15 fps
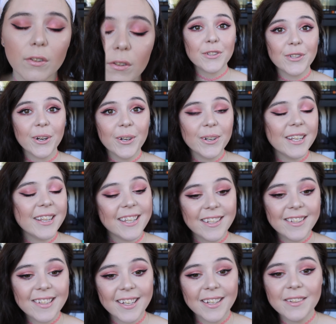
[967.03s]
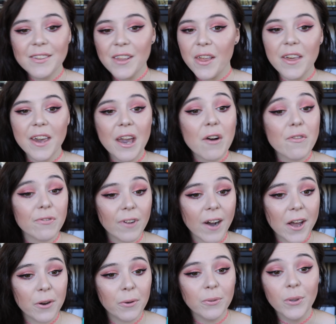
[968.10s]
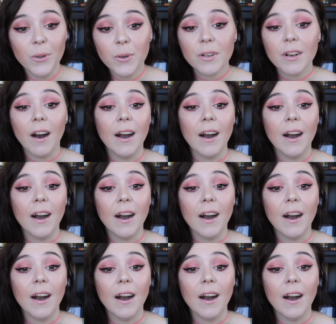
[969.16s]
So this is the final look.